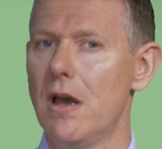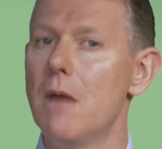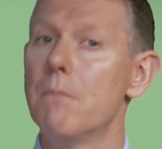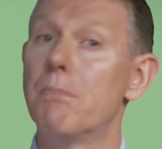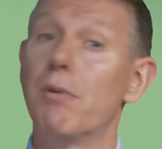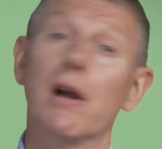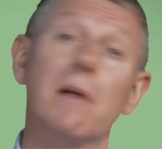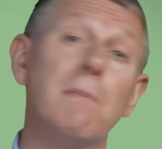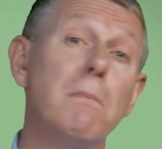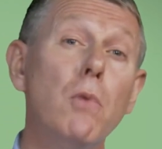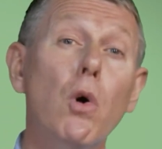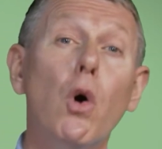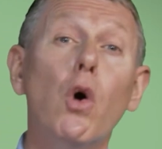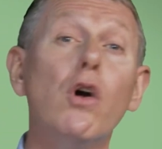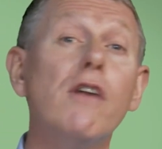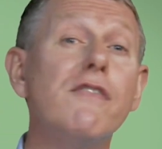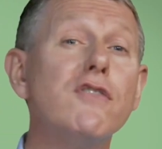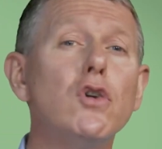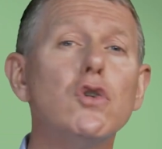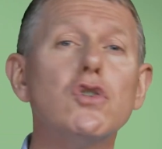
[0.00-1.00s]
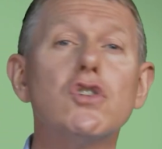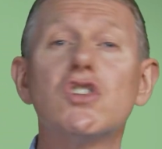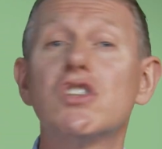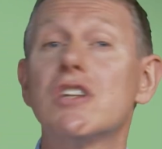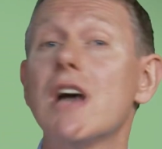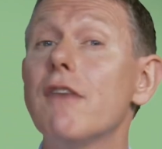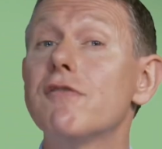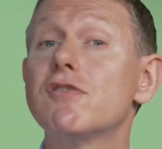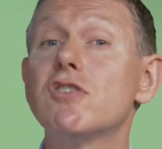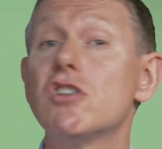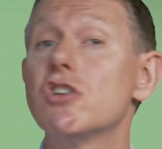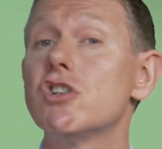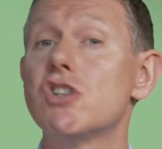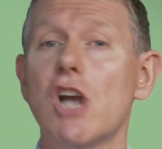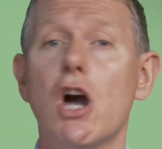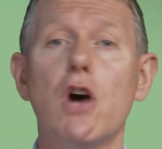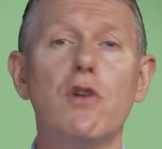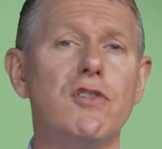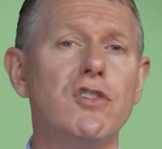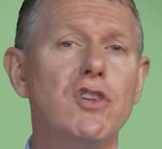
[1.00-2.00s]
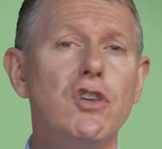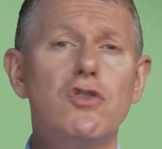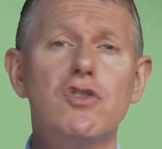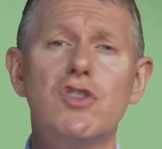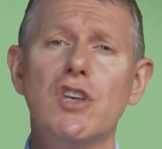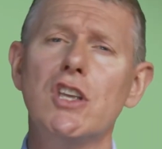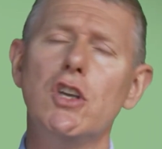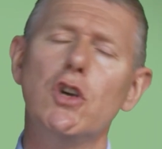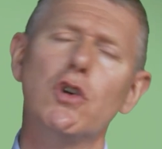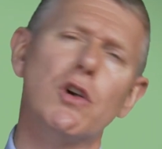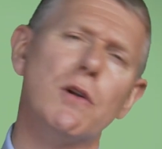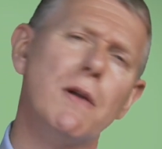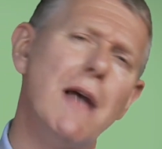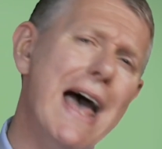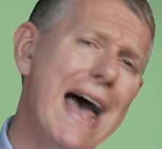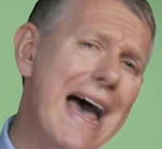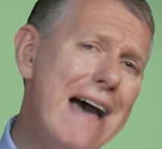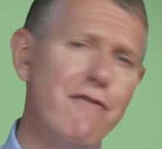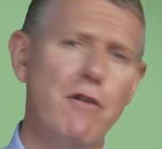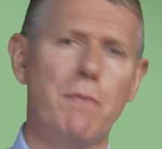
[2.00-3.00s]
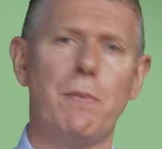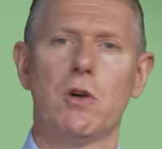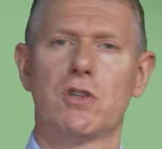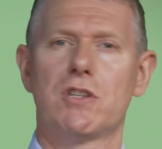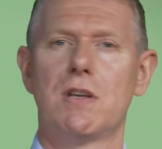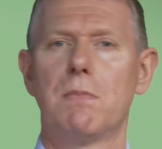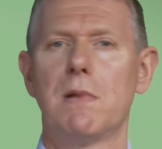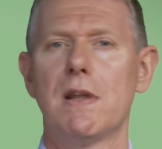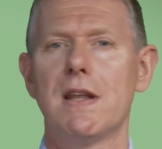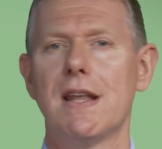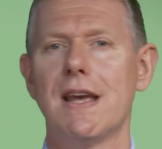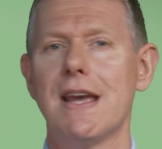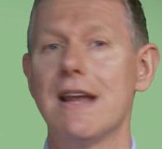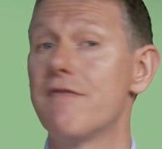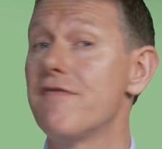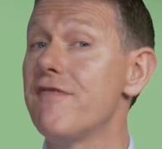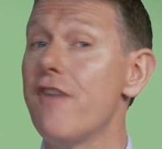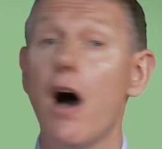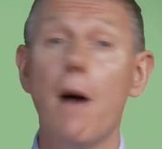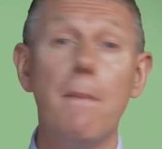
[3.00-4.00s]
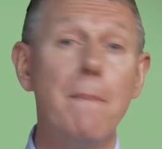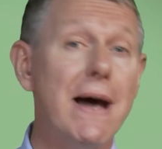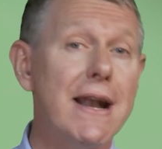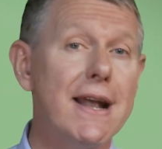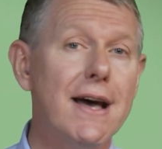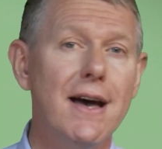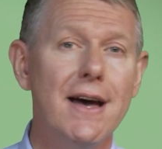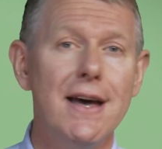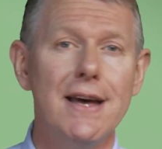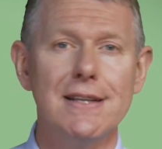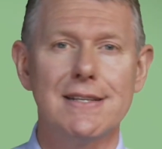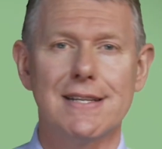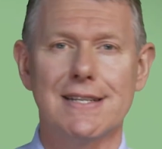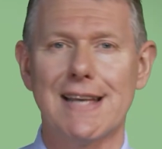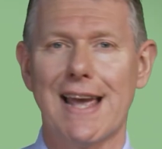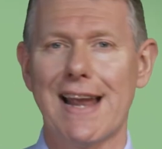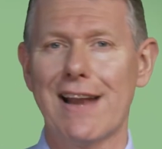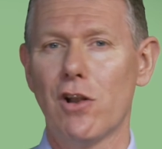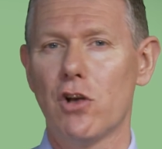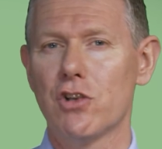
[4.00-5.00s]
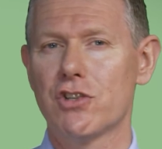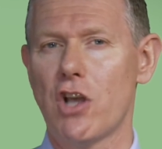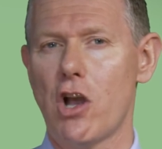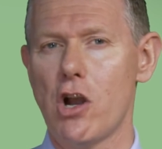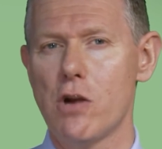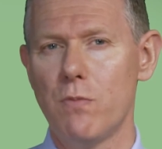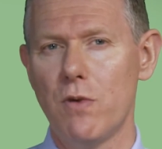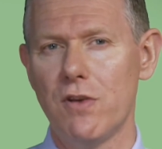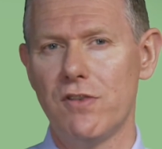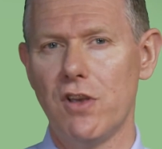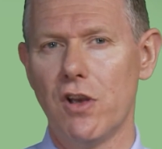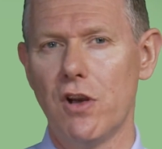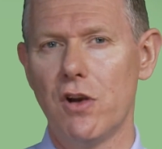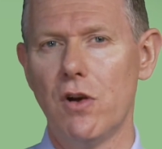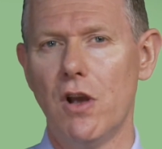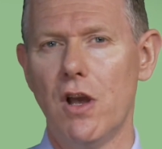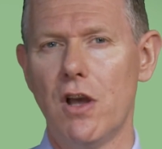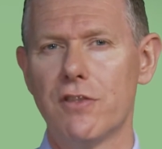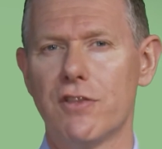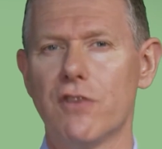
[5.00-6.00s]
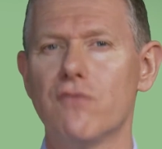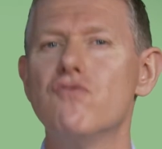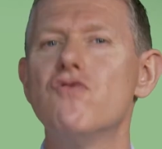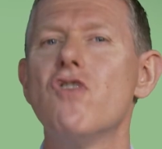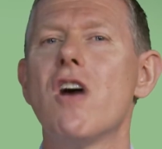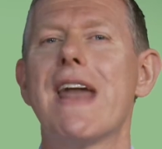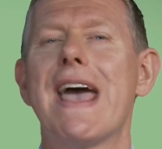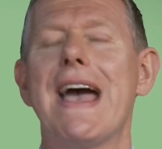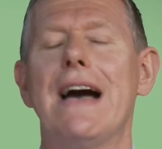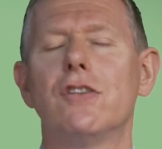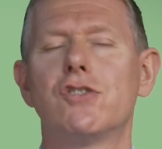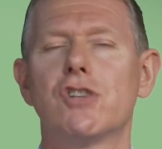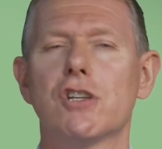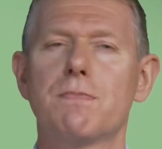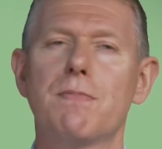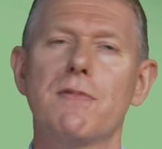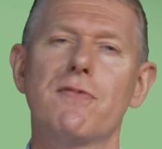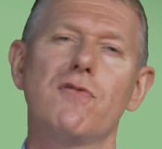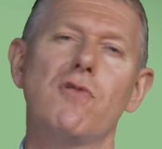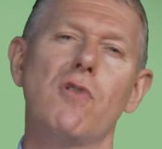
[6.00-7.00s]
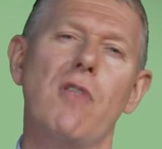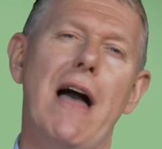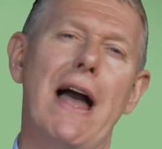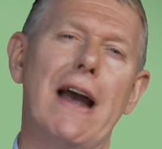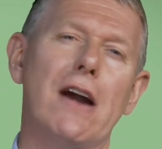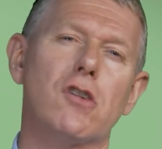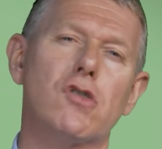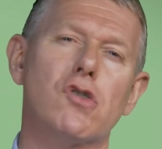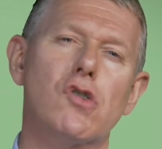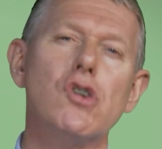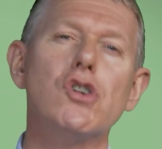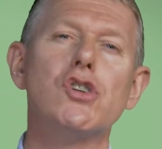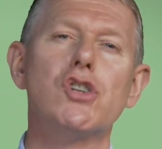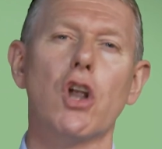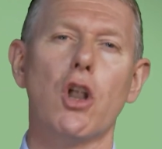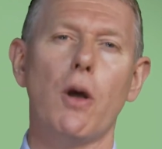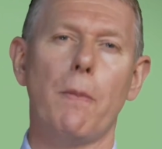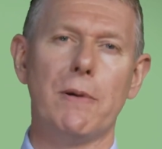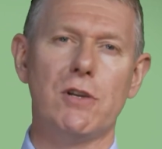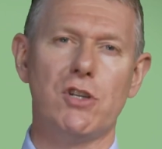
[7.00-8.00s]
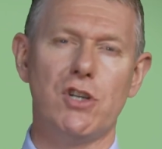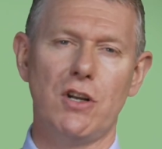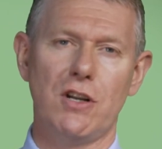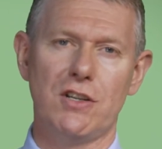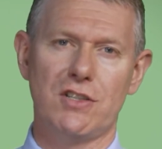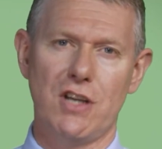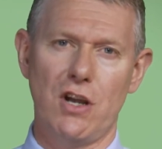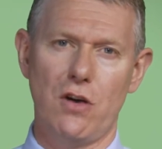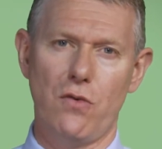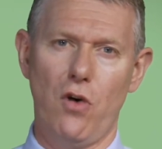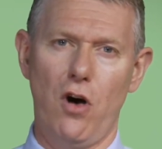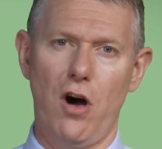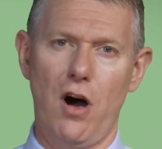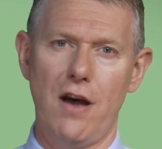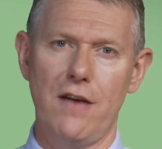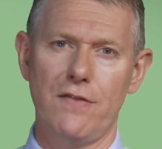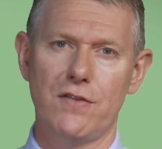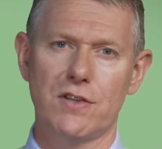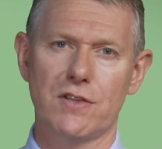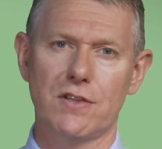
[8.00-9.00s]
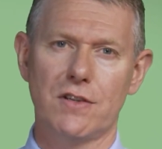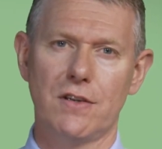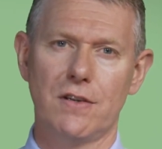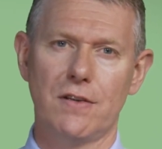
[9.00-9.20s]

Bring more of your stuff to the show than you think you could ever possibly need. Far better to take lots home with you than run out just before that crucial opportunity arrives.